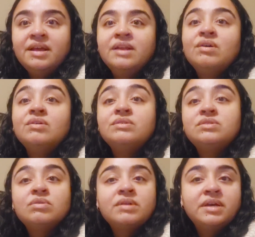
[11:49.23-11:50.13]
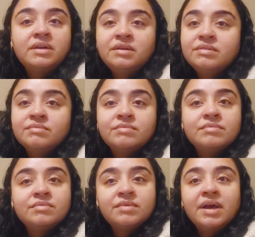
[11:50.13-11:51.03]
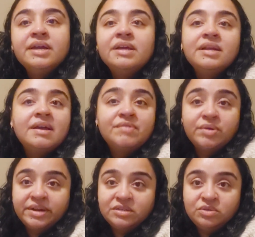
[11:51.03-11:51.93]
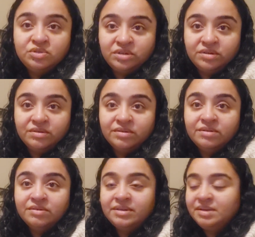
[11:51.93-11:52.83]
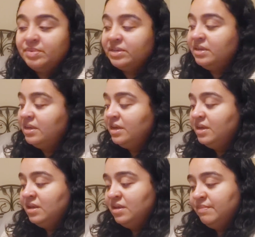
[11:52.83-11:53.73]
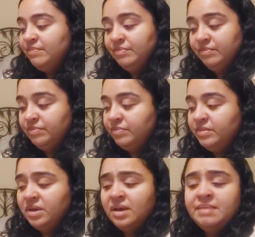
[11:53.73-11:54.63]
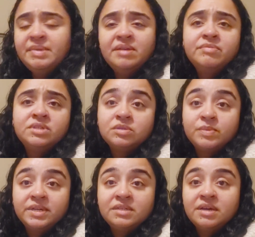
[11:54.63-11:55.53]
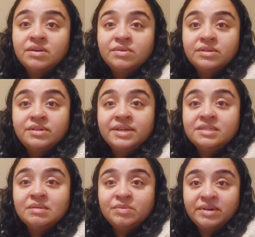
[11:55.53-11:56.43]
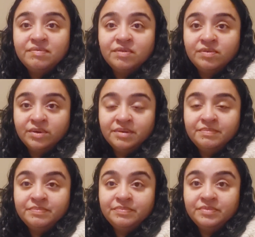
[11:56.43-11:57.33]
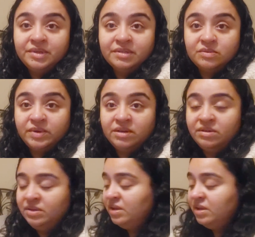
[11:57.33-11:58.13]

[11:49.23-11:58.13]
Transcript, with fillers: And also like I and I have a gratitude journal, okay, but I may just write down the things I'm grateful for as well.